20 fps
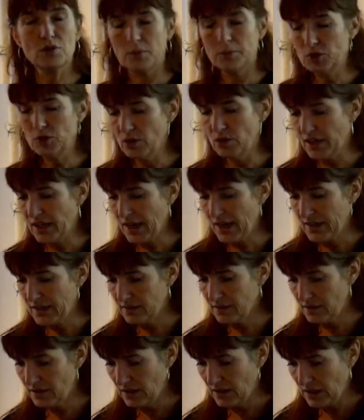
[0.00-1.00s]

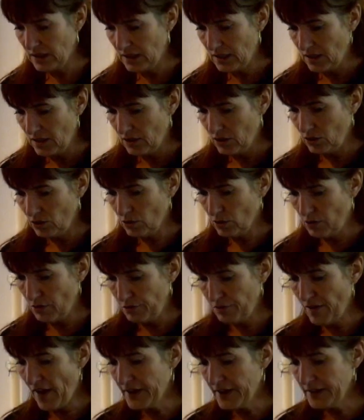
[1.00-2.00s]
communicate your
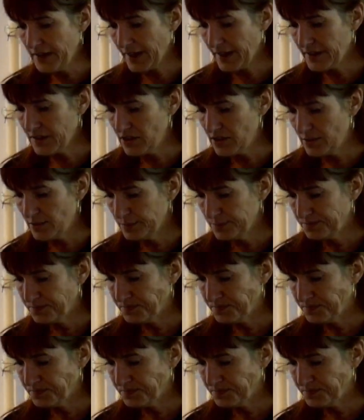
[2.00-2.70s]
findings.